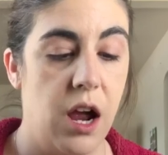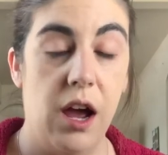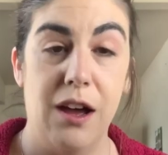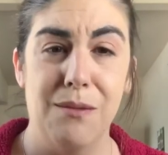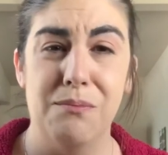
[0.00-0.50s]

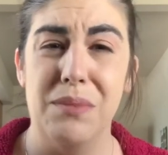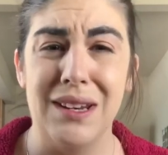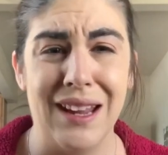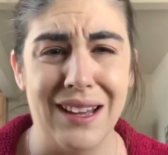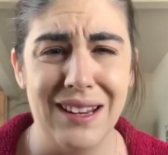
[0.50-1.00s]

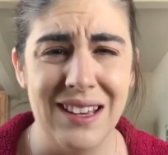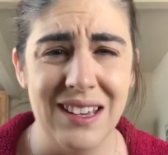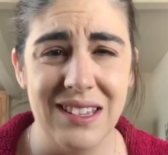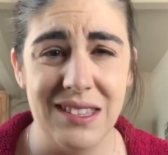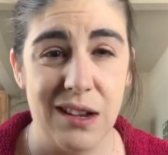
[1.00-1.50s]
Banana
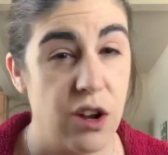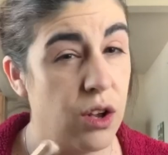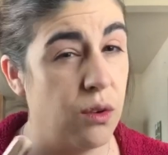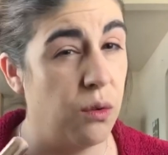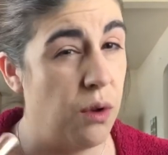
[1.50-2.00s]
is their
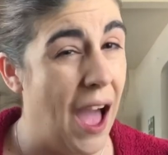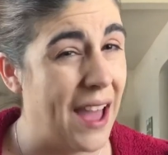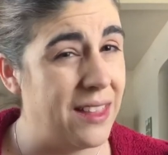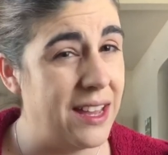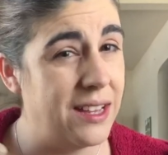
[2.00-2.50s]

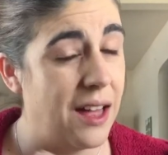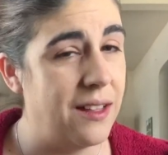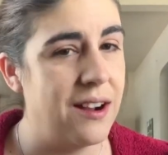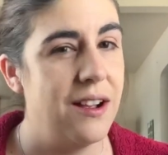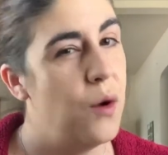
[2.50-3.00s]
highlight
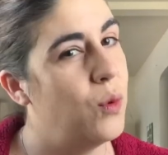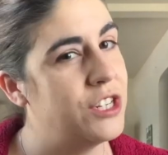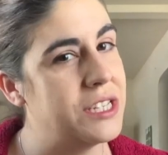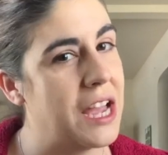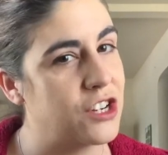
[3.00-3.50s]
color, which
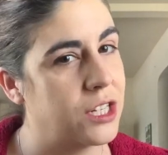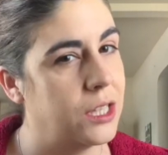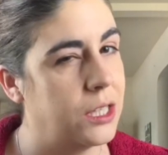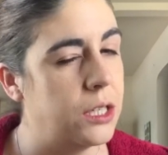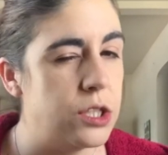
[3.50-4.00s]
is actually a
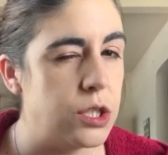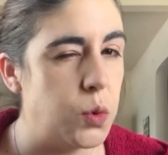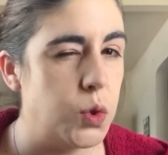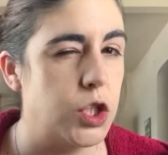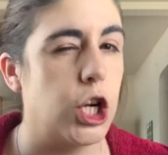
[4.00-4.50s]
little
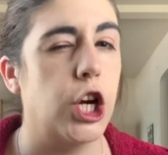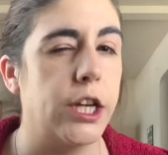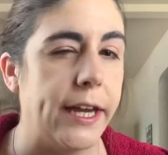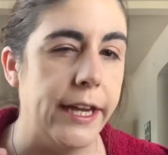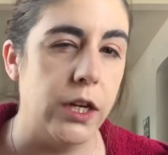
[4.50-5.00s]
too dark
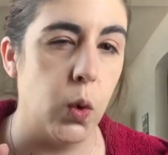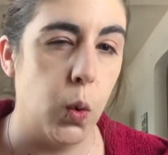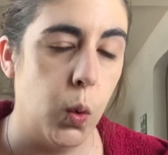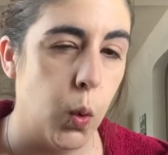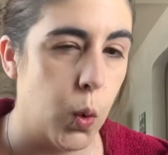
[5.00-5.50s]
and
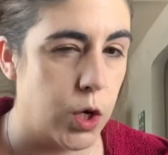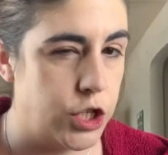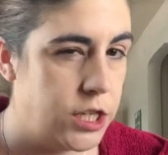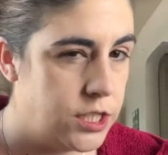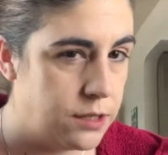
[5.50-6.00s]

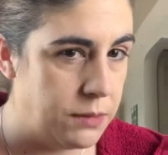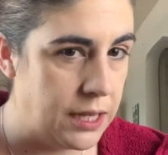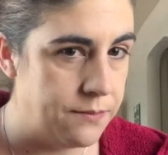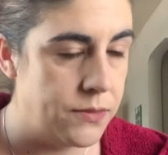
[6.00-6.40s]
orangey to me.